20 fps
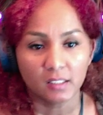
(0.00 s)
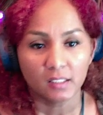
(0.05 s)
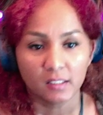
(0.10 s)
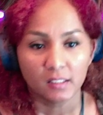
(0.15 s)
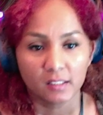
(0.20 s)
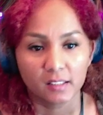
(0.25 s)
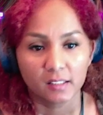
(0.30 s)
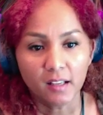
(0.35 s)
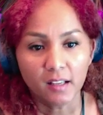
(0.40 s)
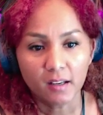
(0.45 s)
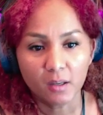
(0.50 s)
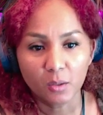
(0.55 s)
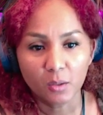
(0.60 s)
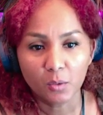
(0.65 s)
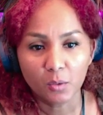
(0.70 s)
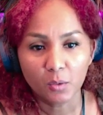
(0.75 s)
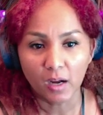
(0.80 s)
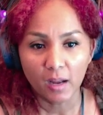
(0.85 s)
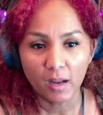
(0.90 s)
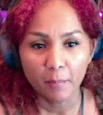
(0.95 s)
So
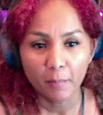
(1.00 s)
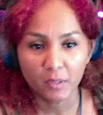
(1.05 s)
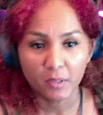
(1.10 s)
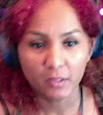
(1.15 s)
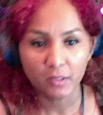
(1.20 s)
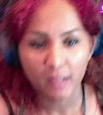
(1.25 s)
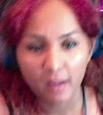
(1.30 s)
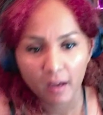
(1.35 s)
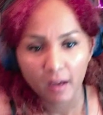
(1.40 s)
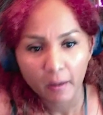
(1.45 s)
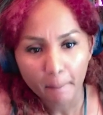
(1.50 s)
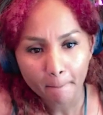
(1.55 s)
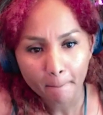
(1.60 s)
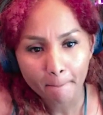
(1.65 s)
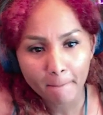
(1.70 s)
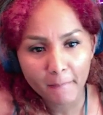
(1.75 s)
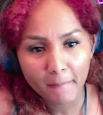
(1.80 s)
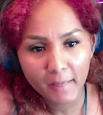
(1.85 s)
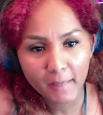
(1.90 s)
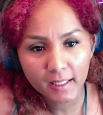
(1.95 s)
I'm gonna
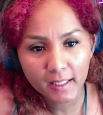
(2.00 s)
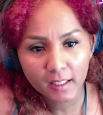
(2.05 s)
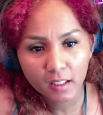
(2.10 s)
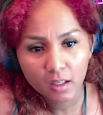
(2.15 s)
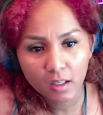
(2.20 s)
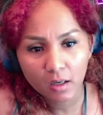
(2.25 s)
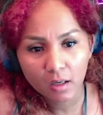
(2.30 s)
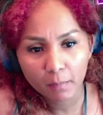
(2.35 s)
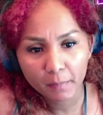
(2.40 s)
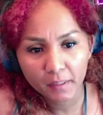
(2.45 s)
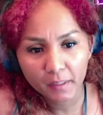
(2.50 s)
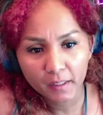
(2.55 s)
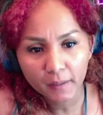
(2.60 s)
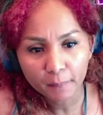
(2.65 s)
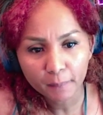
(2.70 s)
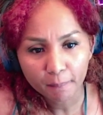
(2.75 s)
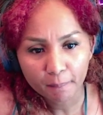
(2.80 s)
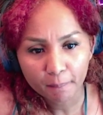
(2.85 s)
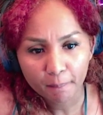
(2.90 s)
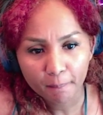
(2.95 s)
make a copy
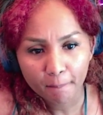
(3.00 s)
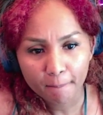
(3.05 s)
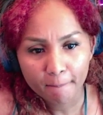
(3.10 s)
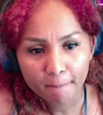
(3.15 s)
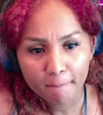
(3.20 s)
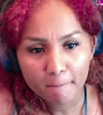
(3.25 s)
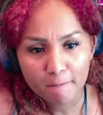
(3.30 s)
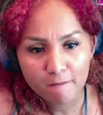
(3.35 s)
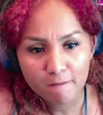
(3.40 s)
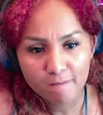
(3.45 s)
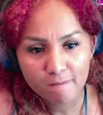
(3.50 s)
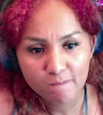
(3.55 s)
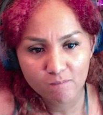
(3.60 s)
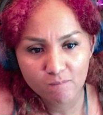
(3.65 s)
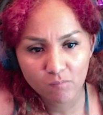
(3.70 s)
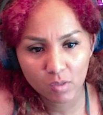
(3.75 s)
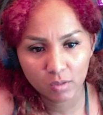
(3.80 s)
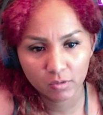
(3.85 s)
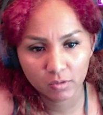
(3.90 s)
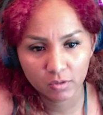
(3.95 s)

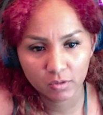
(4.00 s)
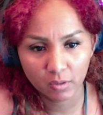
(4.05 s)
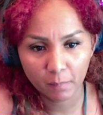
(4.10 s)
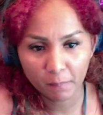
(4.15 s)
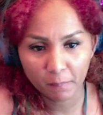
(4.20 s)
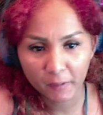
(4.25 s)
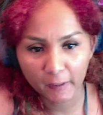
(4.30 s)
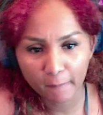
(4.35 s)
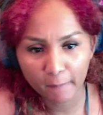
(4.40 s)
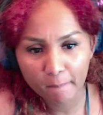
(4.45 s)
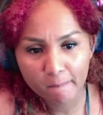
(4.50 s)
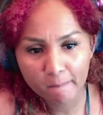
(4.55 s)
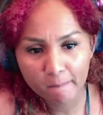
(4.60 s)
or something